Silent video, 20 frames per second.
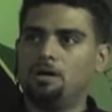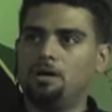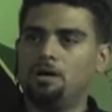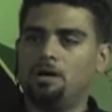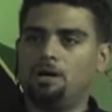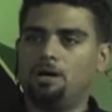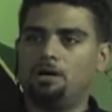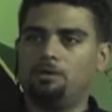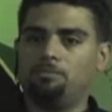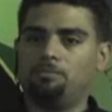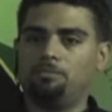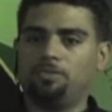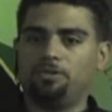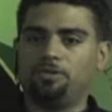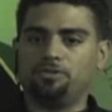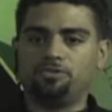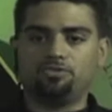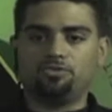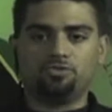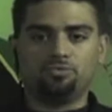Um,
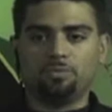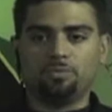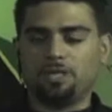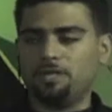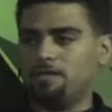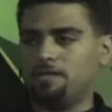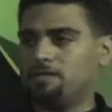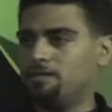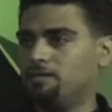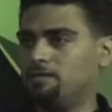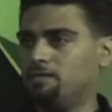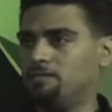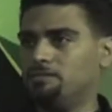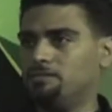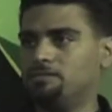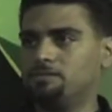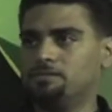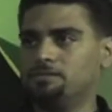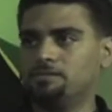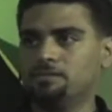there's too many
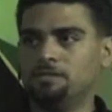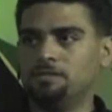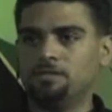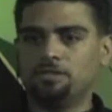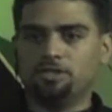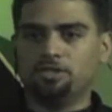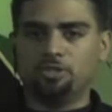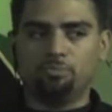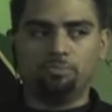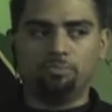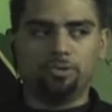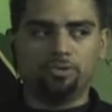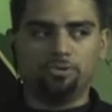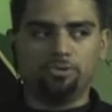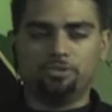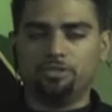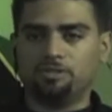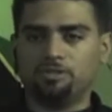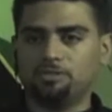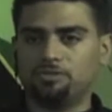kids. The
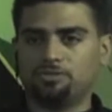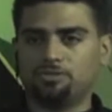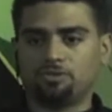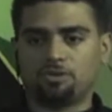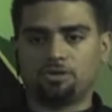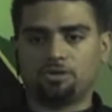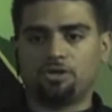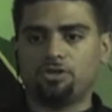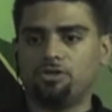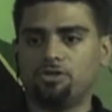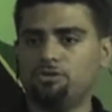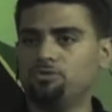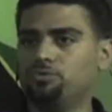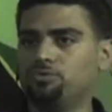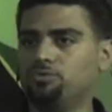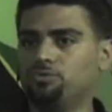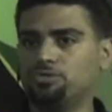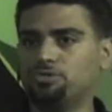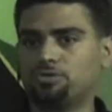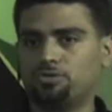buildings are
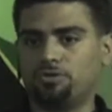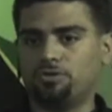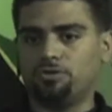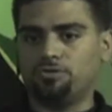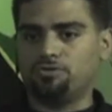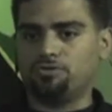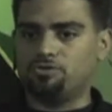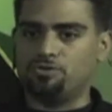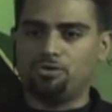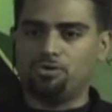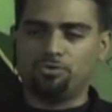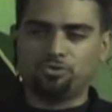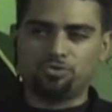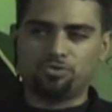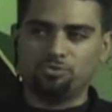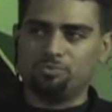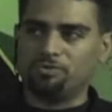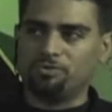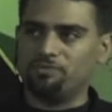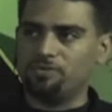huge, so there's no
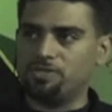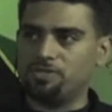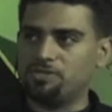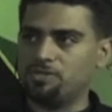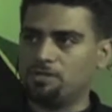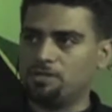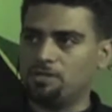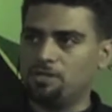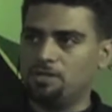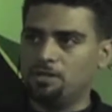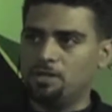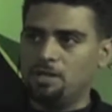supervision.